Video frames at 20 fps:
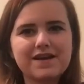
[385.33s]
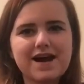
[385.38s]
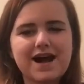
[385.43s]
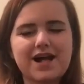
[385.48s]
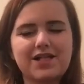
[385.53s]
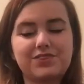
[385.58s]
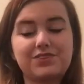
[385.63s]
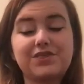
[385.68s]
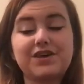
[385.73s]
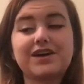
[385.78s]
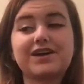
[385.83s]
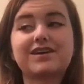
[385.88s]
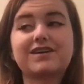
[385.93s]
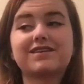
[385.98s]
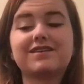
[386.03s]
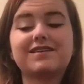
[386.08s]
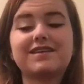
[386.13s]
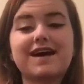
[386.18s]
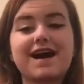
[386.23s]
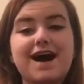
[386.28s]
I think
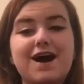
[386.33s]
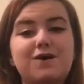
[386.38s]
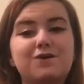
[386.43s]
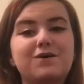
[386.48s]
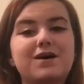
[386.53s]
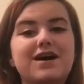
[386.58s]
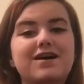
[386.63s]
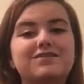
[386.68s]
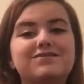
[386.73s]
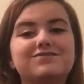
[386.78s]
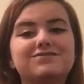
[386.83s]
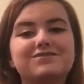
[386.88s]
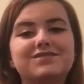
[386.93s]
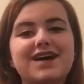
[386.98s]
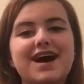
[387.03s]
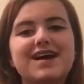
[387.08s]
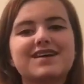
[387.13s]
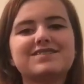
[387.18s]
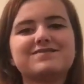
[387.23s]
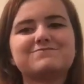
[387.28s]
now I've
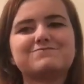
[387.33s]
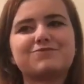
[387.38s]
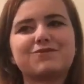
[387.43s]
kind of